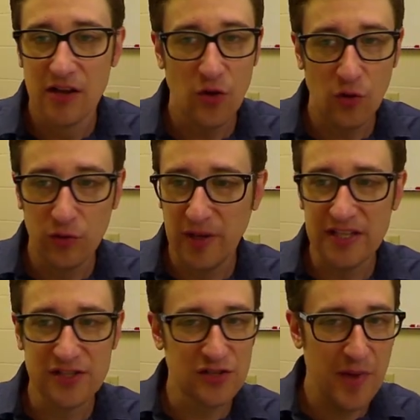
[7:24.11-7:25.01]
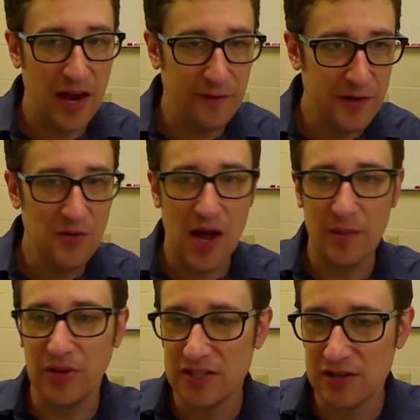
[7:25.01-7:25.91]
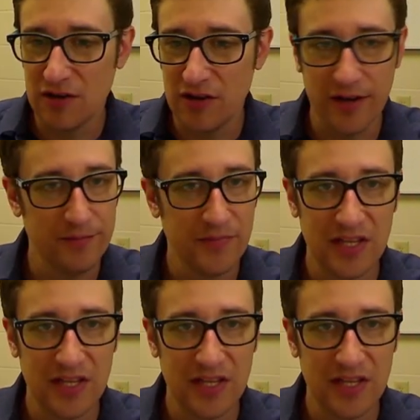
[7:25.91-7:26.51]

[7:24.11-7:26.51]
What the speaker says: Cold places are bad for you, hot places are good.